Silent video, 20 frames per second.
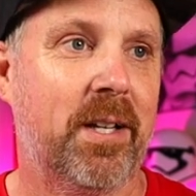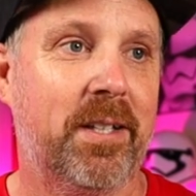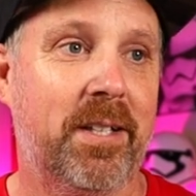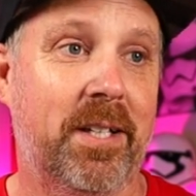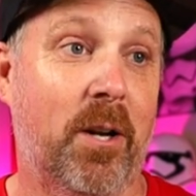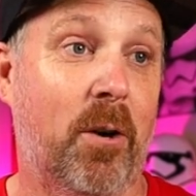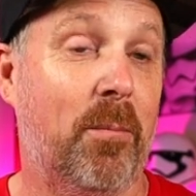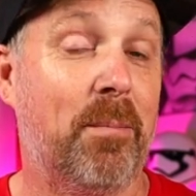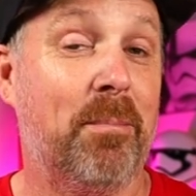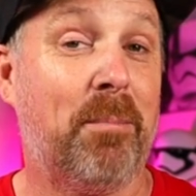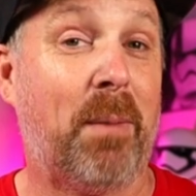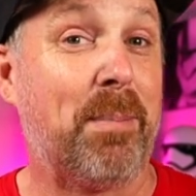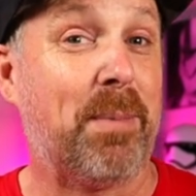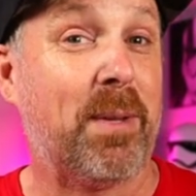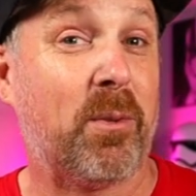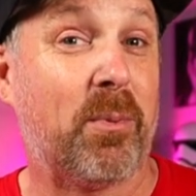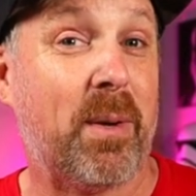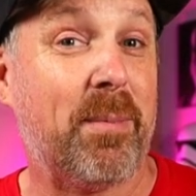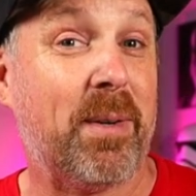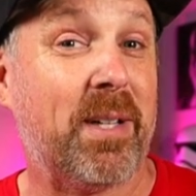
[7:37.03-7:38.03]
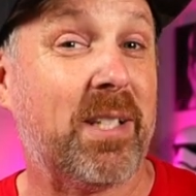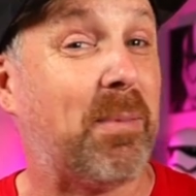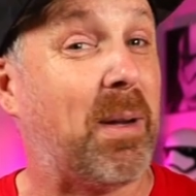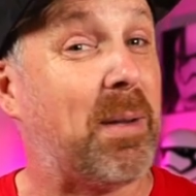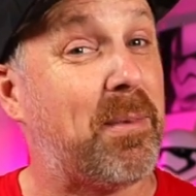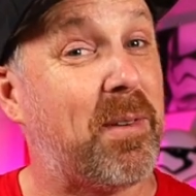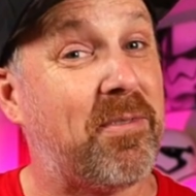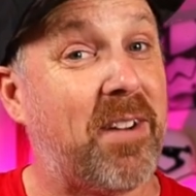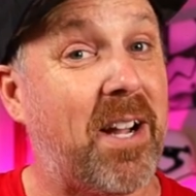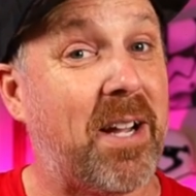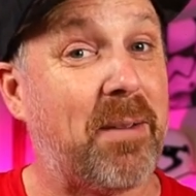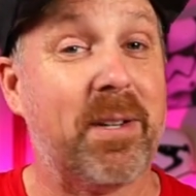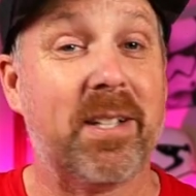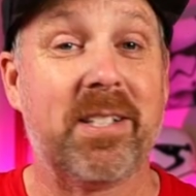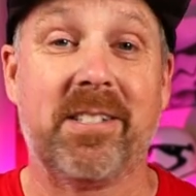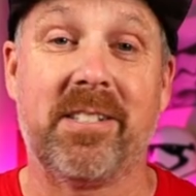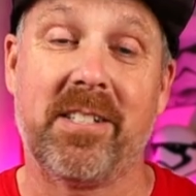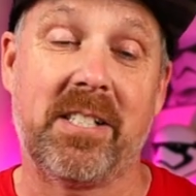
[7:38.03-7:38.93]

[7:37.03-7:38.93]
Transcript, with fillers: you know, might be three minutes, might be five minutes,